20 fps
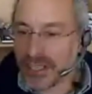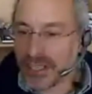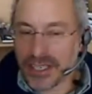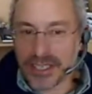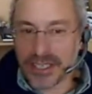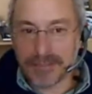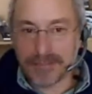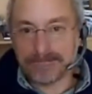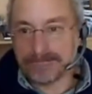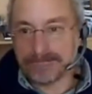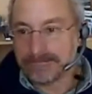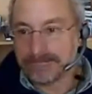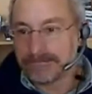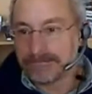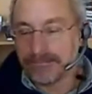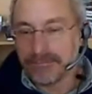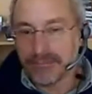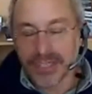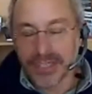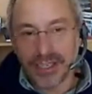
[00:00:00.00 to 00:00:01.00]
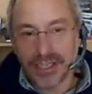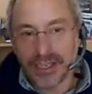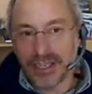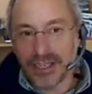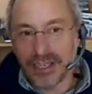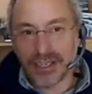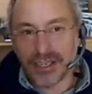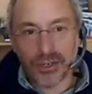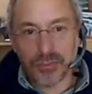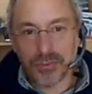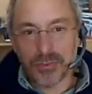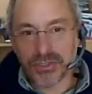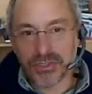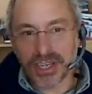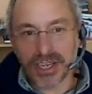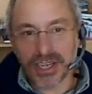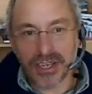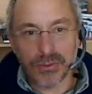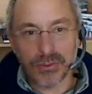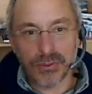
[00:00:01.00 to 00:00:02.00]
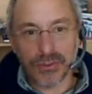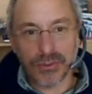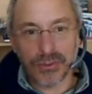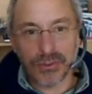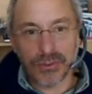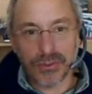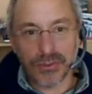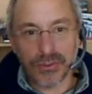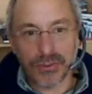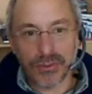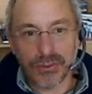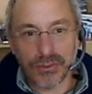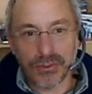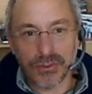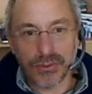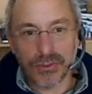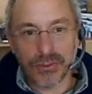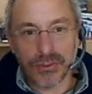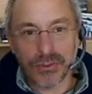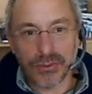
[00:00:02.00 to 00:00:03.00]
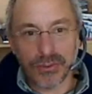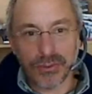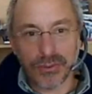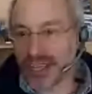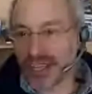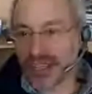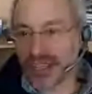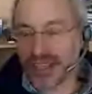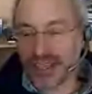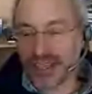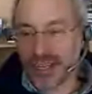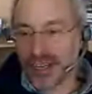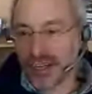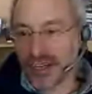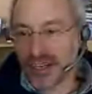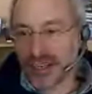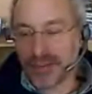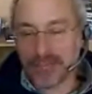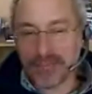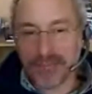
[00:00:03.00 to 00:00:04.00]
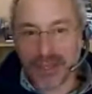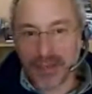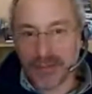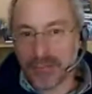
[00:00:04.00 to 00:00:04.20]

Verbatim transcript: uh, almost kind of worm-like creatures that um,